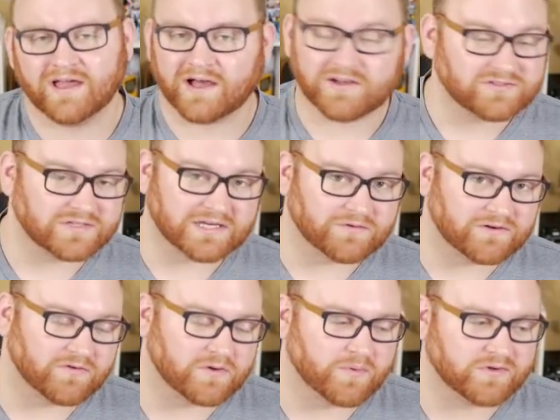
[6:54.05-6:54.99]
Also getting
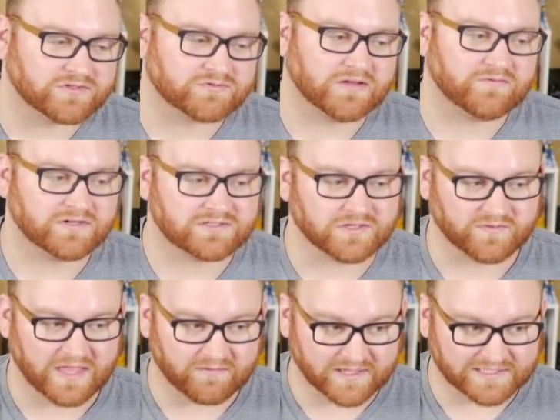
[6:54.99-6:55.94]
rid of your opponent's graveyard. So
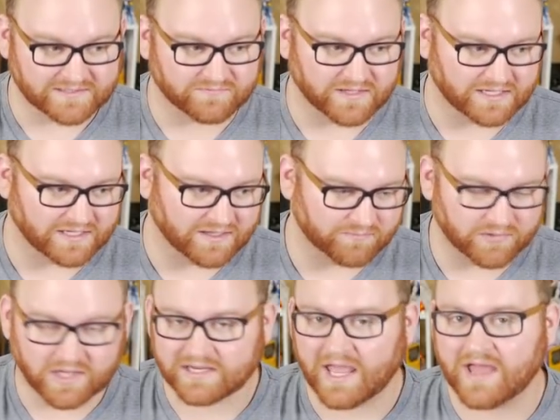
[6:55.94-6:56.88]
if they have lots of like uh,
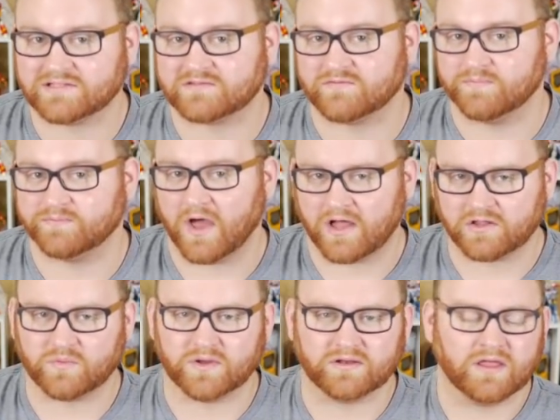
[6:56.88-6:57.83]
Bloodghast from
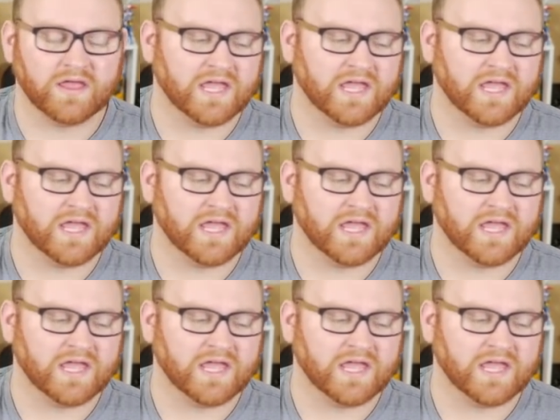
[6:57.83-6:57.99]
Hollow One,